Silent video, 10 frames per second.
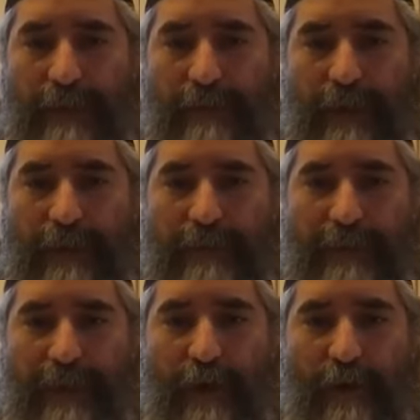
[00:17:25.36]
right?
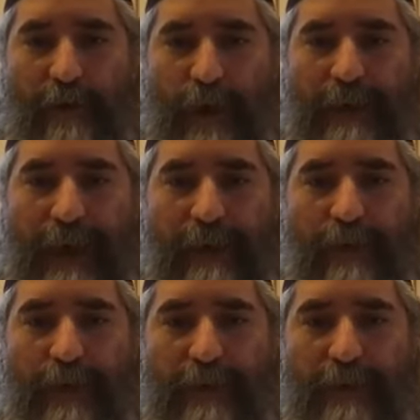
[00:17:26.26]
1
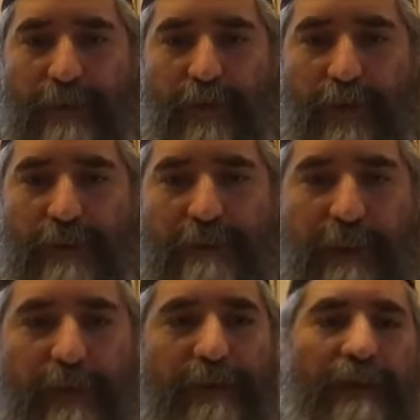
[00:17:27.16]
hour in this world is
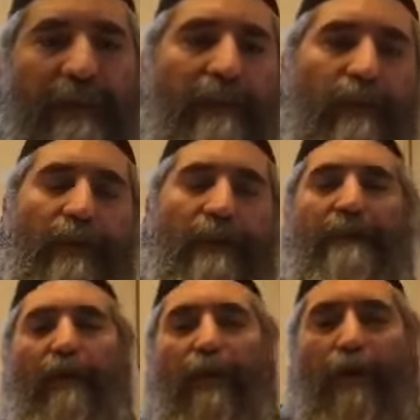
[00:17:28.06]
better than
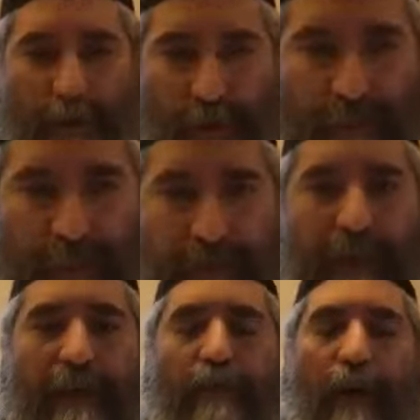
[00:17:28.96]
all the Olam
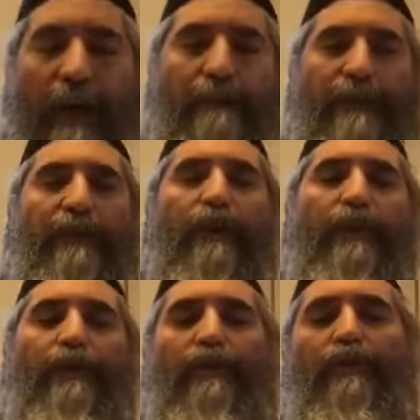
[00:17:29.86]
Haba. Why?
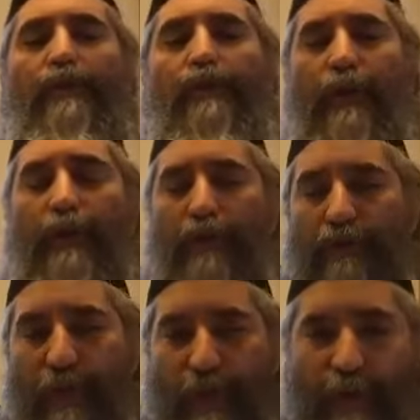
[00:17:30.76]
Because you can
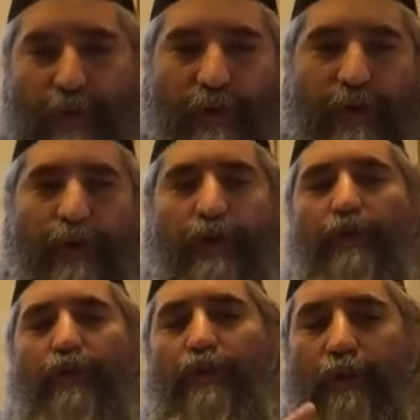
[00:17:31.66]
grow, you can
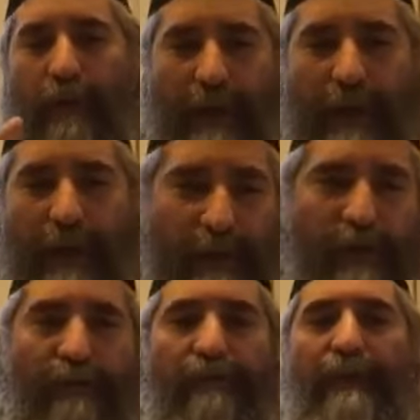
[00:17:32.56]
learn Torah,
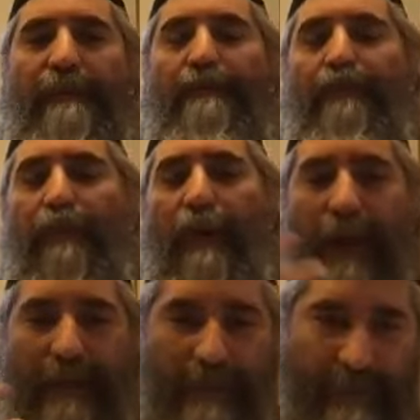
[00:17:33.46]
you can be
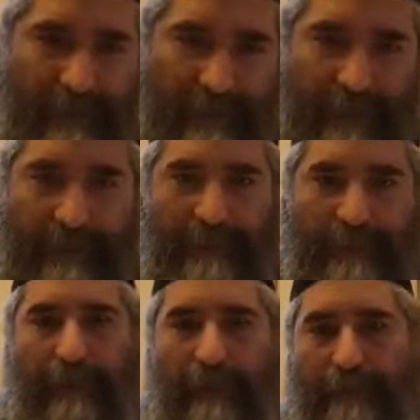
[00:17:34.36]
proactive, etc.,
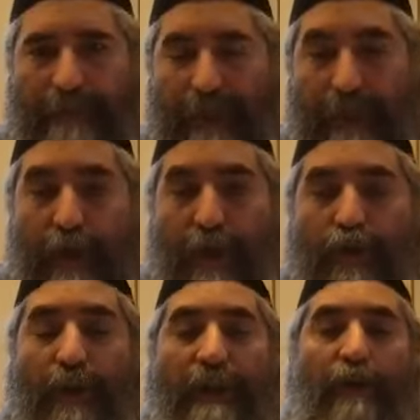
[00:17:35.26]
etc.
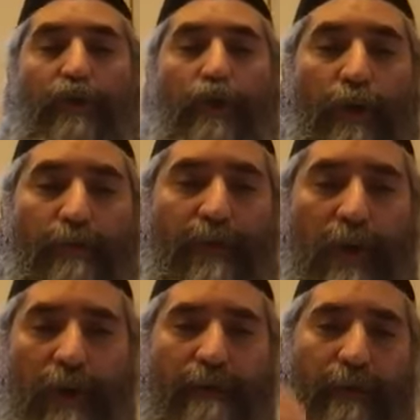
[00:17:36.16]
So in terms
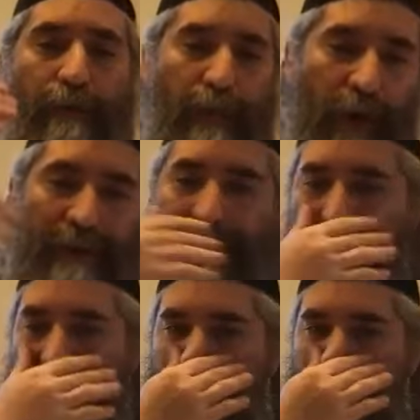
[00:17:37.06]
of the
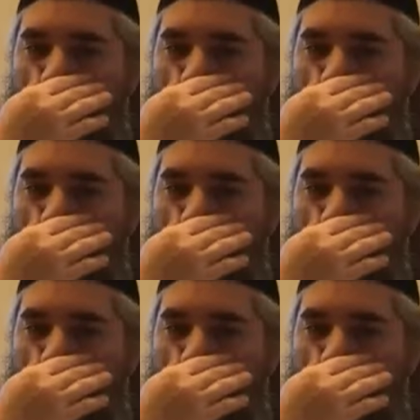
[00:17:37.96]
process,